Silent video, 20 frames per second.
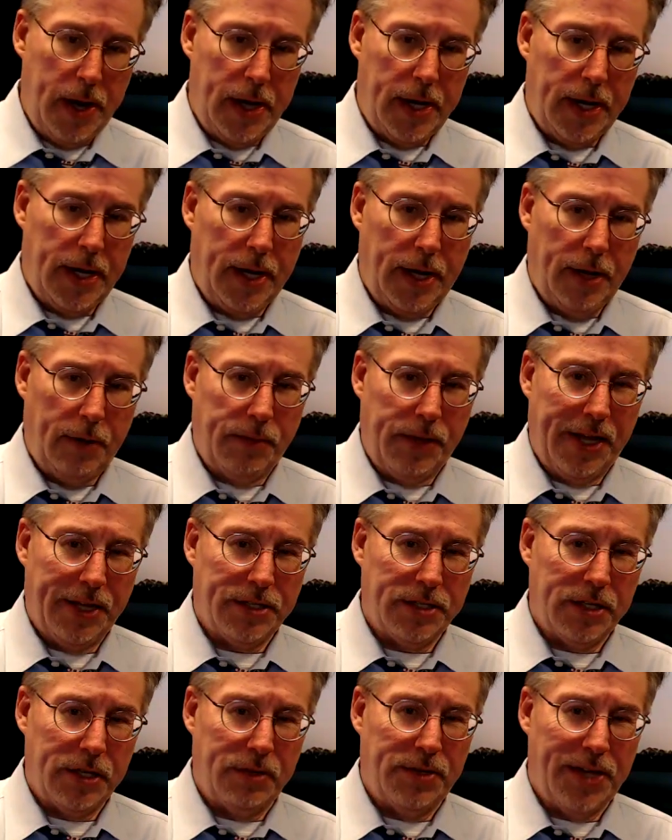It's
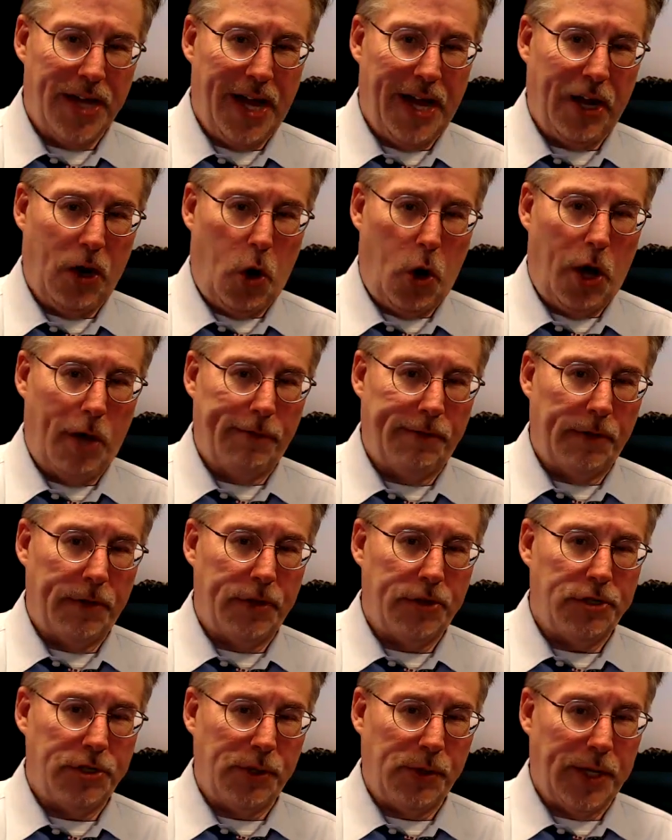not often
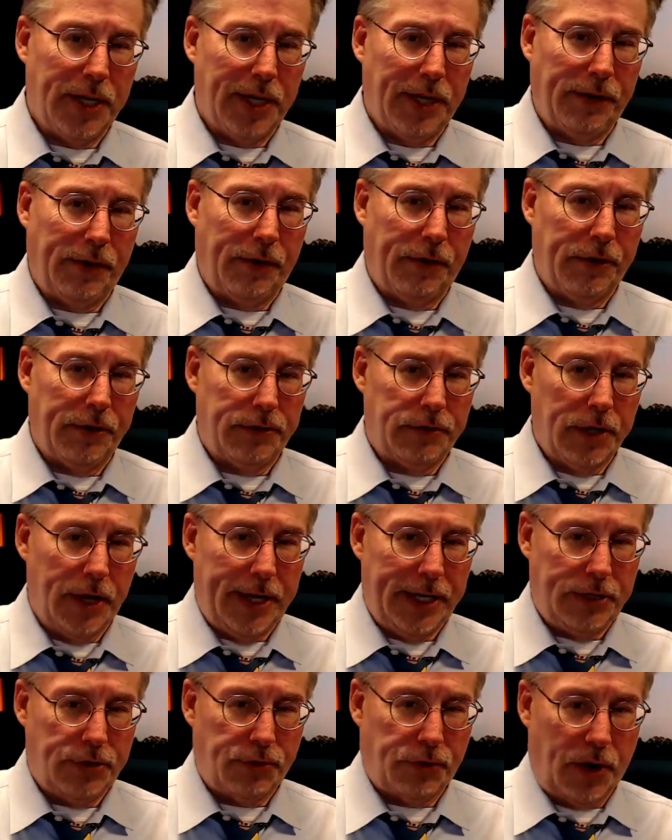that you get a
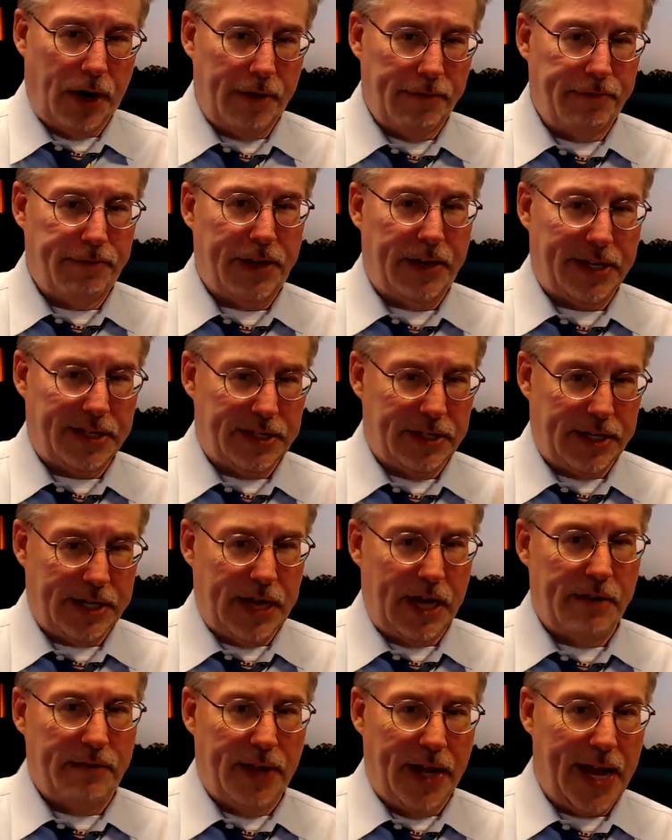trifecta, kind
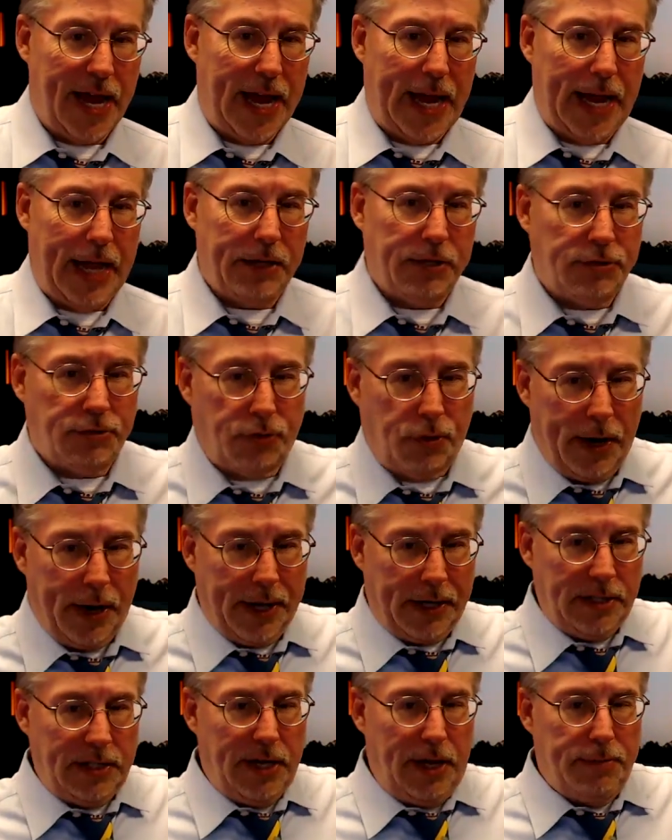of a hat
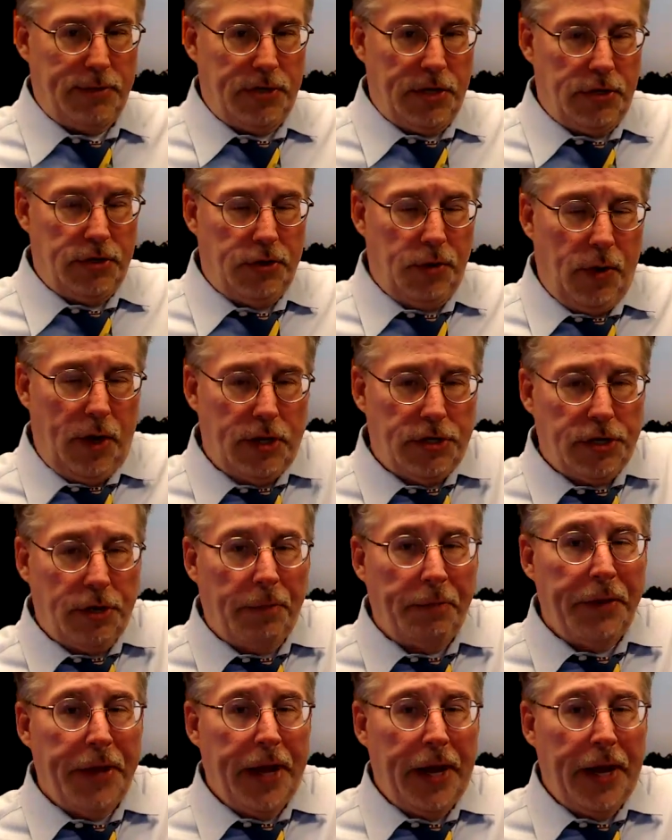trick type situation